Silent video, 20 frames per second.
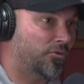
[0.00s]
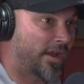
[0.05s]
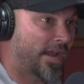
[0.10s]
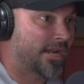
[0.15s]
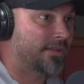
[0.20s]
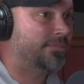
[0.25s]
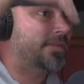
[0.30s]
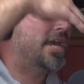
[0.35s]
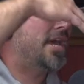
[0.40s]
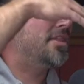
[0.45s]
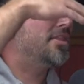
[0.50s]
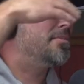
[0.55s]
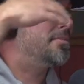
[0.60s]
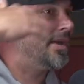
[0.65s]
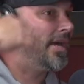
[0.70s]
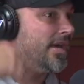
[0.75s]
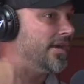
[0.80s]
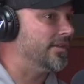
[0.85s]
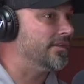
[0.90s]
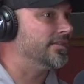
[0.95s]
Ran them down the
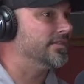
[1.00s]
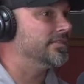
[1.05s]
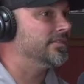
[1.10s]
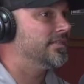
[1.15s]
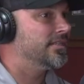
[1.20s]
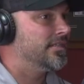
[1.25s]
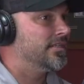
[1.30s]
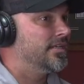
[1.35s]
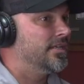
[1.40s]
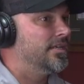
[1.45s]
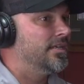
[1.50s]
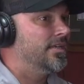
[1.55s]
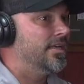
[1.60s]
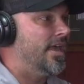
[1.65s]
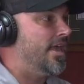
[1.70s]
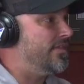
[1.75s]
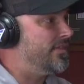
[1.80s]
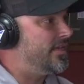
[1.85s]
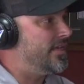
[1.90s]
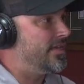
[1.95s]
mountain,
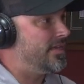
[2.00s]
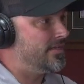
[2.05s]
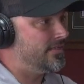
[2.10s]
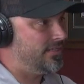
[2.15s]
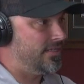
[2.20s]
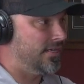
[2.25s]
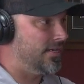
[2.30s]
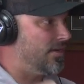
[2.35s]
and then, they